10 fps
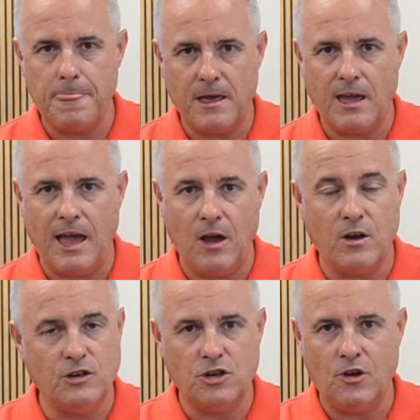Okay, I
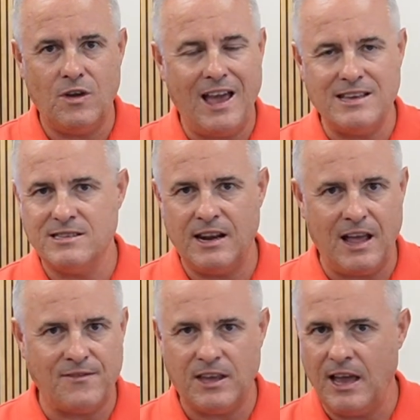can show you case study
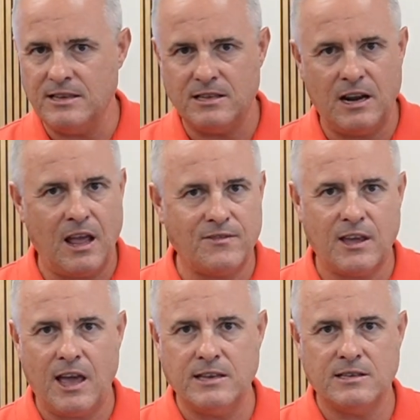after case study after
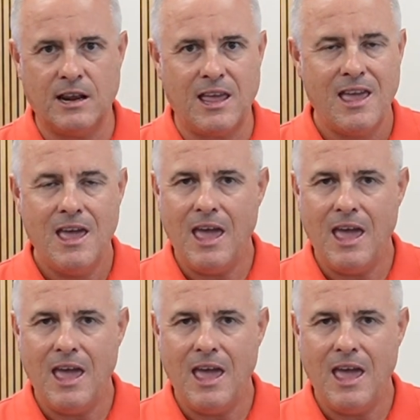case study.